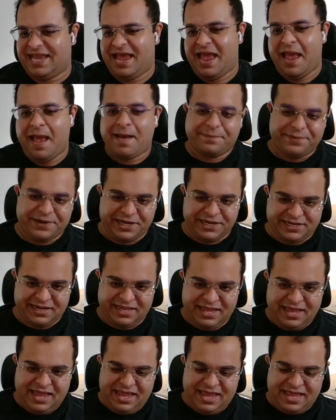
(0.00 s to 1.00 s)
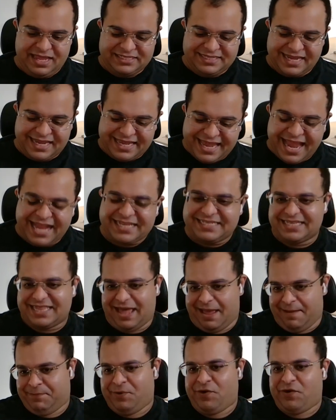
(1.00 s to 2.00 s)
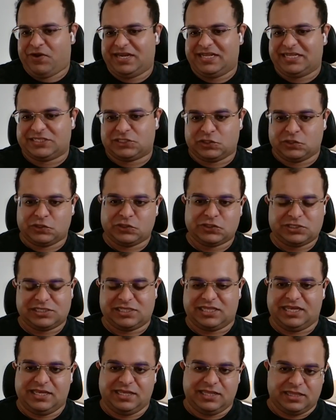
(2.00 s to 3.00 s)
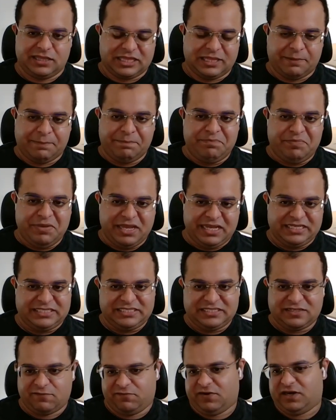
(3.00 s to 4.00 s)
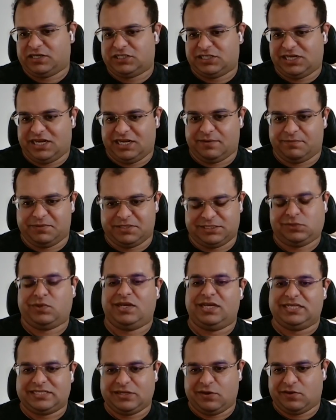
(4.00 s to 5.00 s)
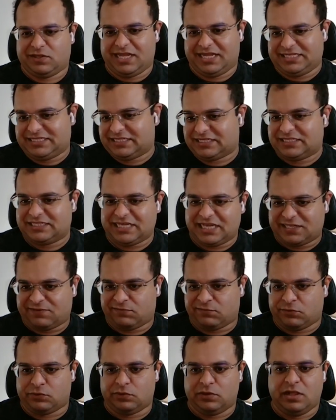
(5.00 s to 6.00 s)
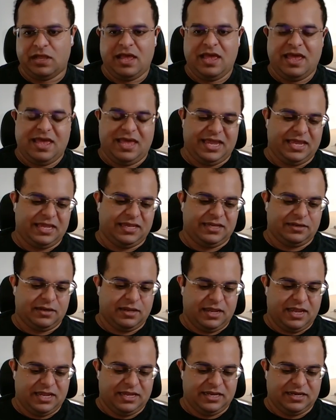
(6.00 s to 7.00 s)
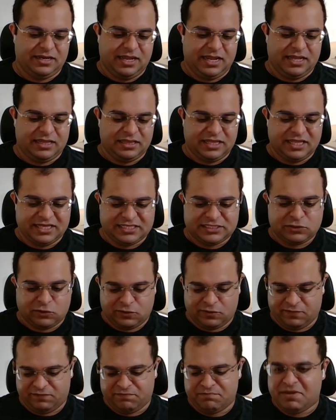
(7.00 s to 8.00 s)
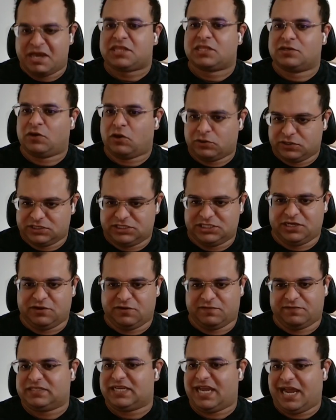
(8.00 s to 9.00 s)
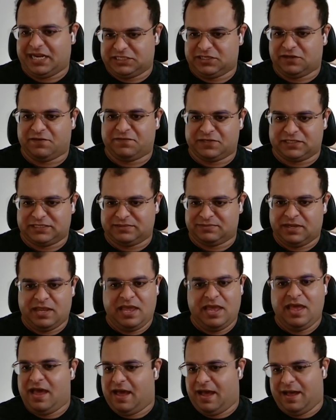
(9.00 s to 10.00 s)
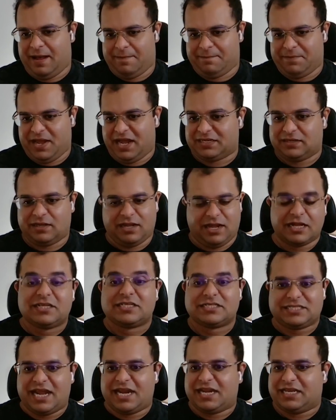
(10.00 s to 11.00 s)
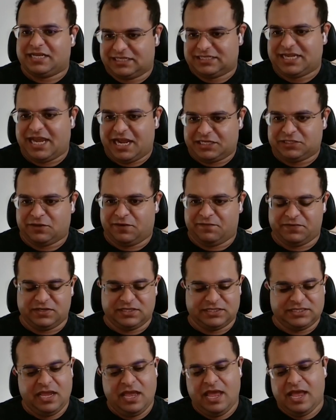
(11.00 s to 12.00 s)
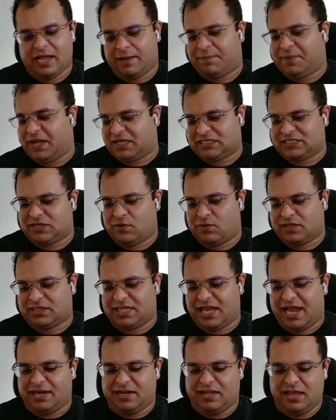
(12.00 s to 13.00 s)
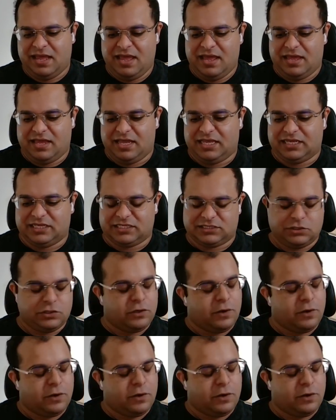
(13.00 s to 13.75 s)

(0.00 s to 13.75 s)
Yeah. But to get to that point is usually the biggest differentiator between someone that's successful in this sort of methodology of attack surface, understanding an attack surface, compared to someone that is,